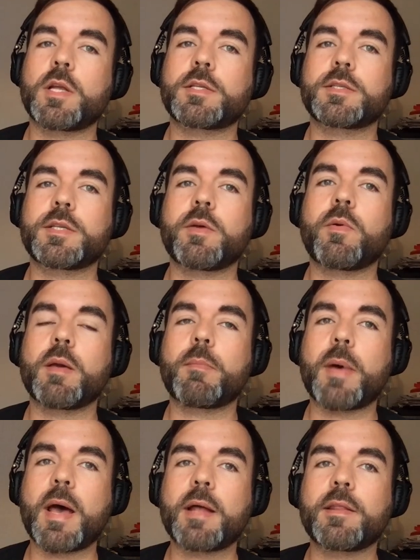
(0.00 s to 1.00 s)
necessarily a
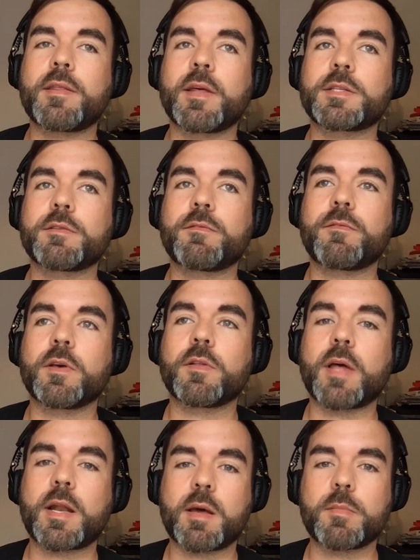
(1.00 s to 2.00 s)
bad thing to feel
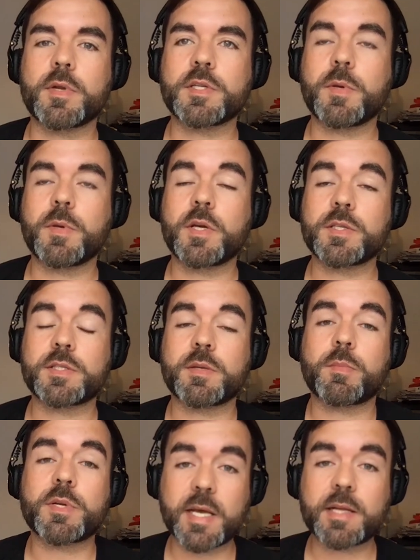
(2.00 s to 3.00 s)
that numbness, because it's a
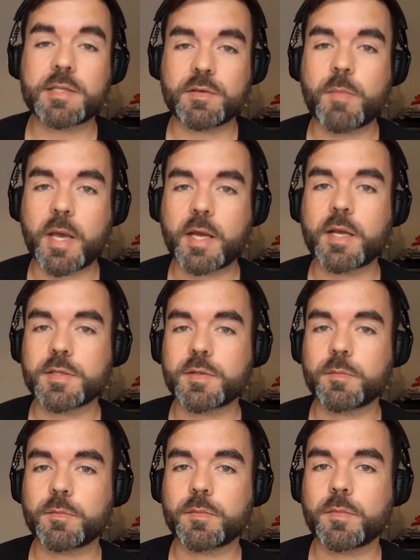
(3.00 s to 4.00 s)
protective
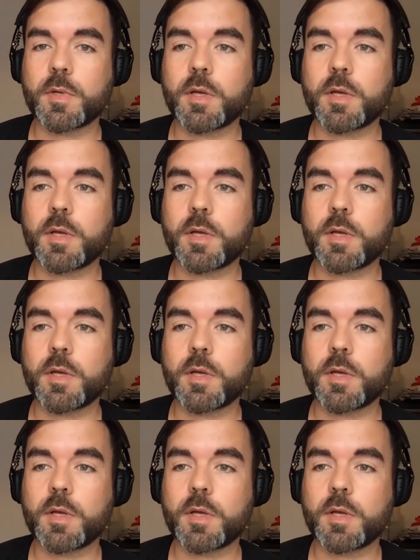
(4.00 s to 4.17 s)
mechanism.